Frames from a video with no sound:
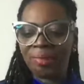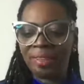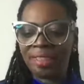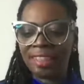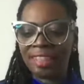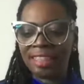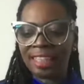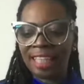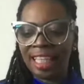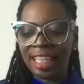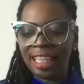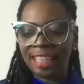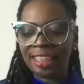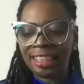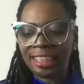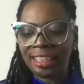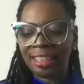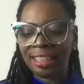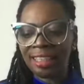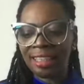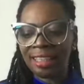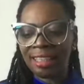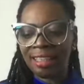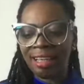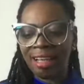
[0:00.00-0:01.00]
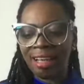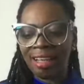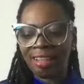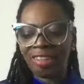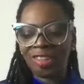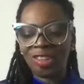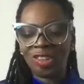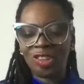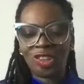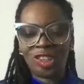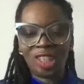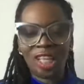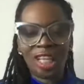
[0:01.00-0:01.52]
Sandy
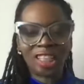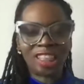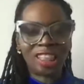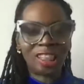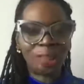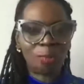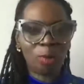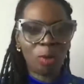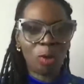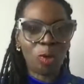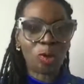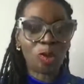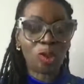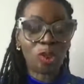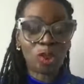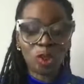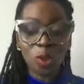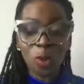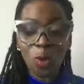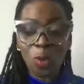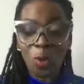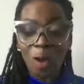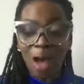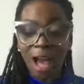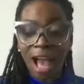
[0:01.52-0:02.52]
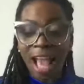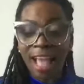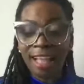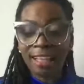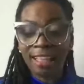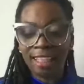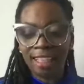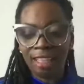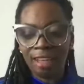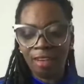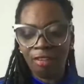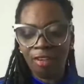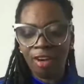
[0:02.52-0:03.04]
just spoke so
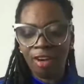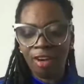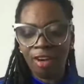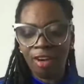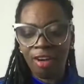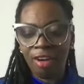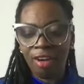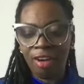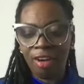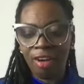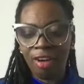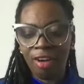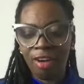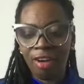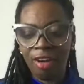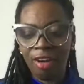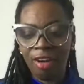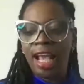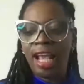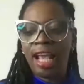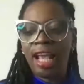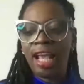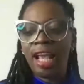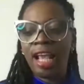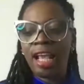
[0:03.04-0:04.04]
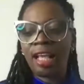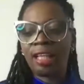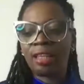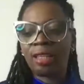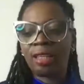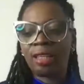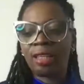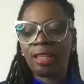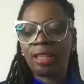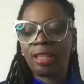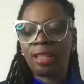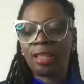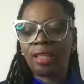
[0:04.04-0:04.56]
highly of her and
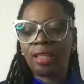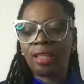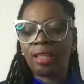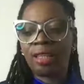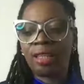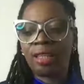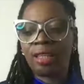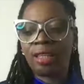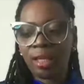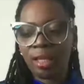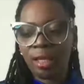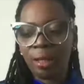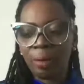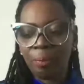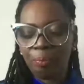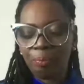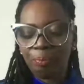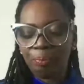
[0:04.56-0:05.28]
the work